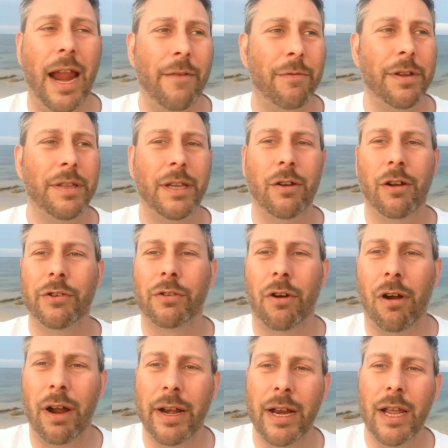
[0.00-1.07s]
everything I'd
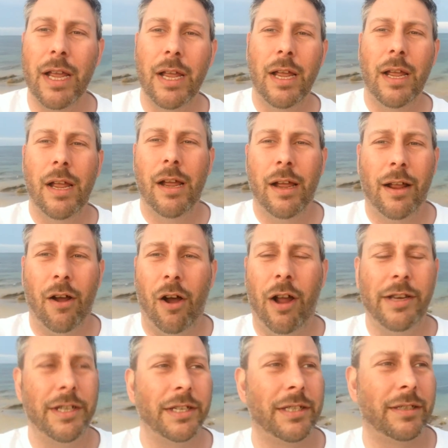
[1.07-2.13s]
tried,
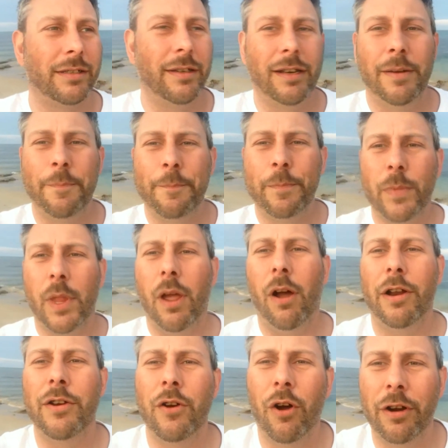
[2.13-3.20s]
I'd
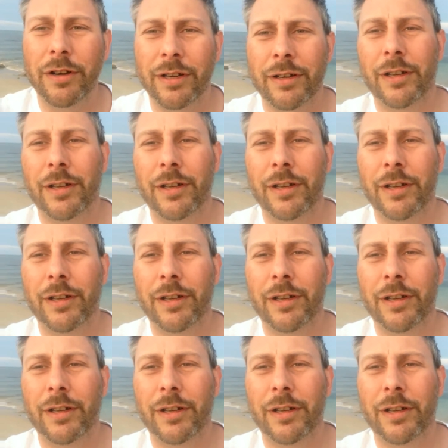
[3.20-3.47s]
not